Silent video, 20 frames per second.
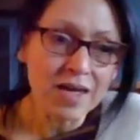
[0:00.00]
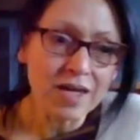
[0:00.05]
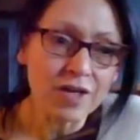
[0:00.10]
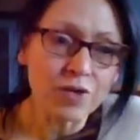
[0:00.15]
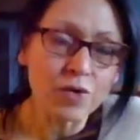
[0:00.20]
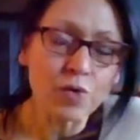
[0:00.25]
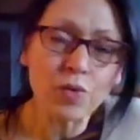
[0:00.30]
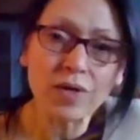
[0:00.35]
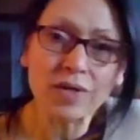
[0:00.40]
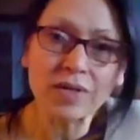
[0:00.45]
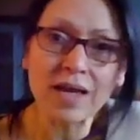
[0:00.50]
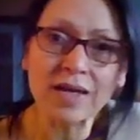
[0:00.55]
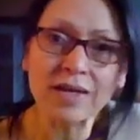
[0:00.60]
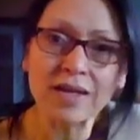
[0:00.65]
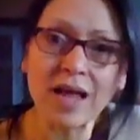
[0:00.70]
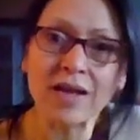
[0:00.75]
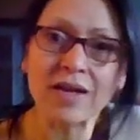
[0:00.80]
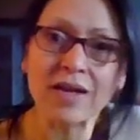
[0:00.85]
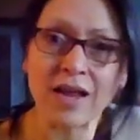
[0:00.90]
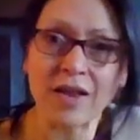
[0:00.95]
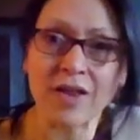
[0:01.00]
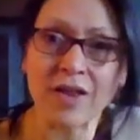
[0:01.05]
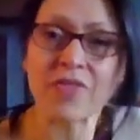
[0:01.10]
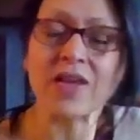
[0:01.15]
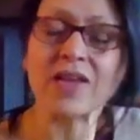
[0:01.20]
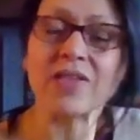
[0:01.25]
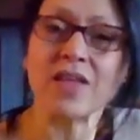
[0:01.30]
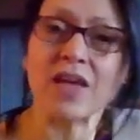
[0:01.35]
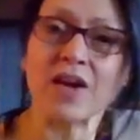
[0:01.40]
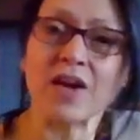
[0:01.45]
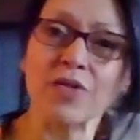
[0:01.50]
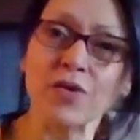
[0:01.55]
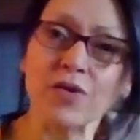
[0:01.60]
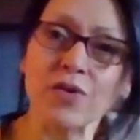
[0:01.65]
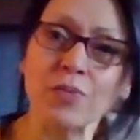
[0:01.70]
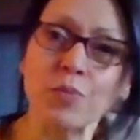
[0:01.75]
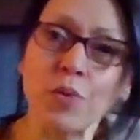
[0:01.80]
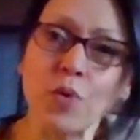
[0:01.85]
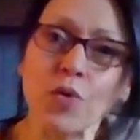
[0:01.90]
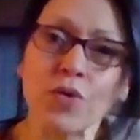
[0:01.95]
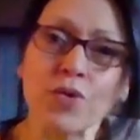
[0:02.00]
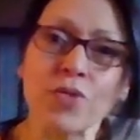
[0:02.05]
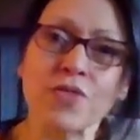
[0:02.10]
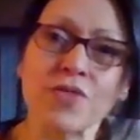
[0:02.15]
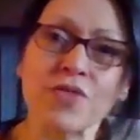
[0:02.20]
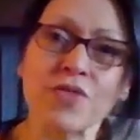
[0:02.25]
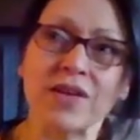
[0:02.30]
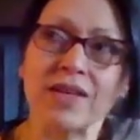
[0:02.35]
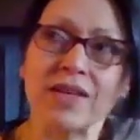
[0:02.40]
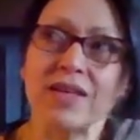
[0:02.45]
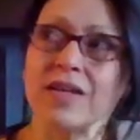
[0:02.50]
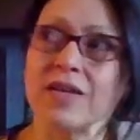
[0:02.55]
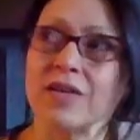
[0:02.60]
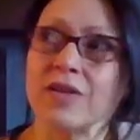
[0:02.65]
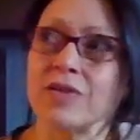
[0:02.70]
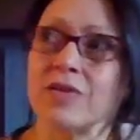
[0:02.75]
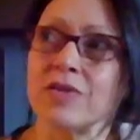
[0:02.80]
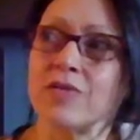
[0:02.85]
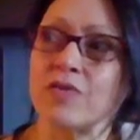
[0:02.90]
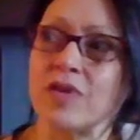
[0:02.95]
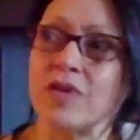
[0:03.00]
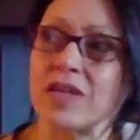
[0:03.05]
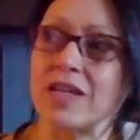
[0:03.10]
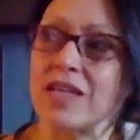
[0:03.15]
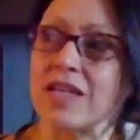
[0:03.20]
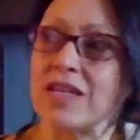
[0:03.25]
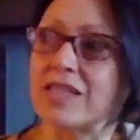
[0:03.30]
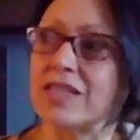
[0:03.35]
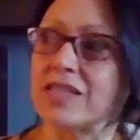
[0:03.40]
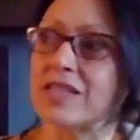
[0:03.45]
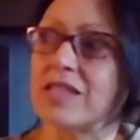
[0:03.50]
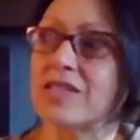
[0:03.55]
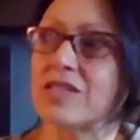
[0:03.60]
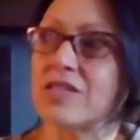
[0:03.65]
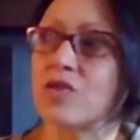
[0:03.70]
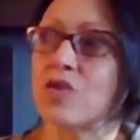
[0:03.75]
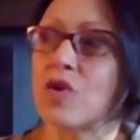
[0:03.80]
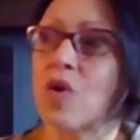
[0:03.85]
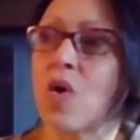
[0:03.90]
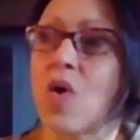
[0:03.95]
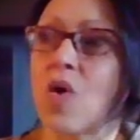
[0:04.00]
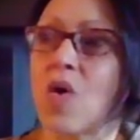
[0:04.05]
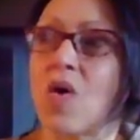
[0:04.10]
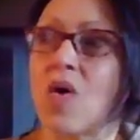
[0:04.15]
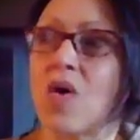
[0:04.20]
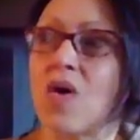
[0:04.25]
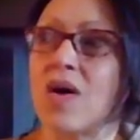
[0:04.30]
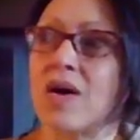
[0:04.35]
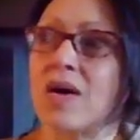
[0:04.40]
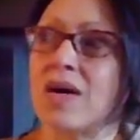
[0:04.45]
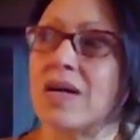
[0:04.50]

I think the other important thing here, Vicky, is it's not